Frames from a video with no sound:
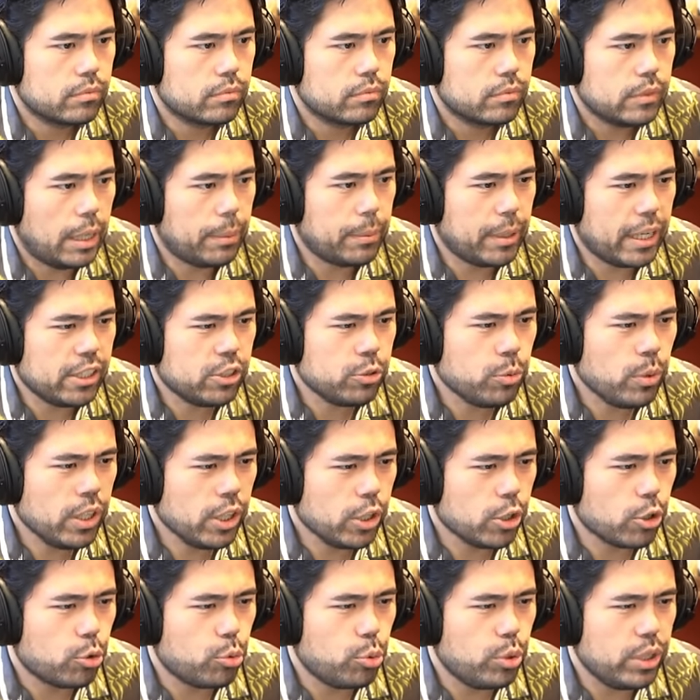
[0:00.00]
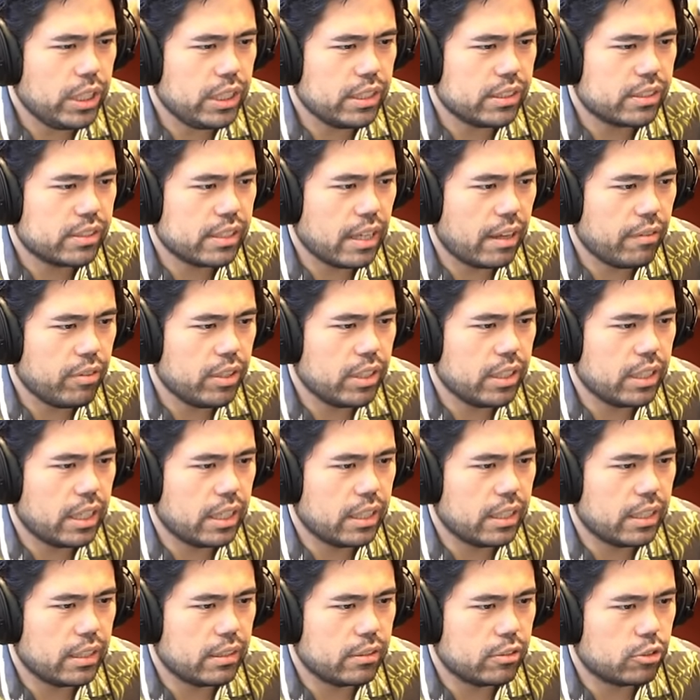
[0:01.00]
I mean I just want to go queen e7
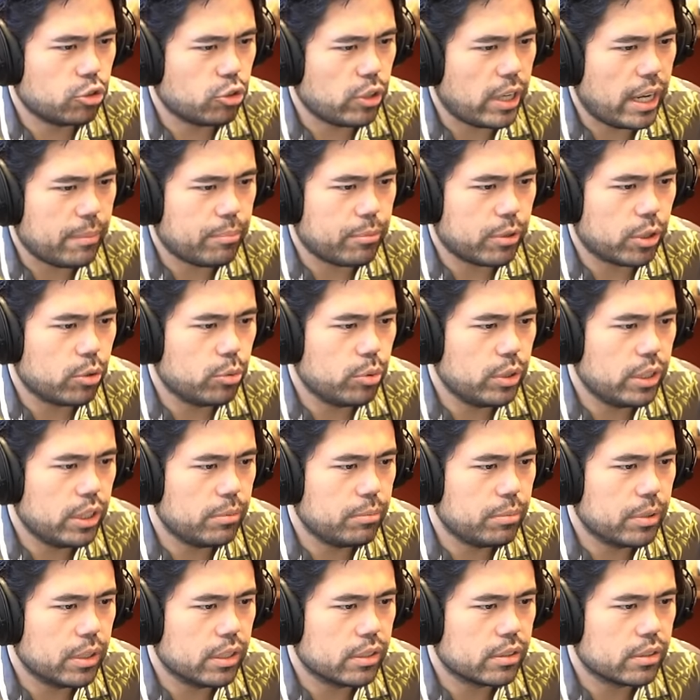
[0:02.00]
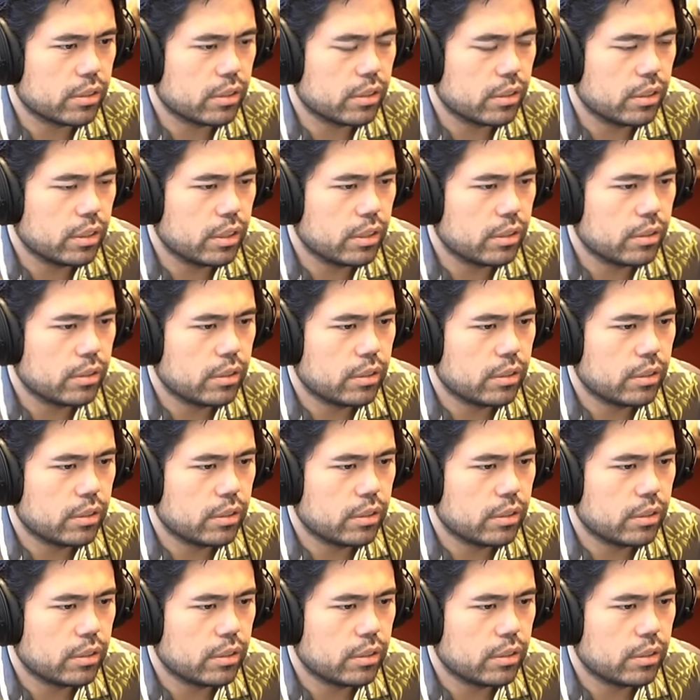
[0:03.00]
and then trap the queen basically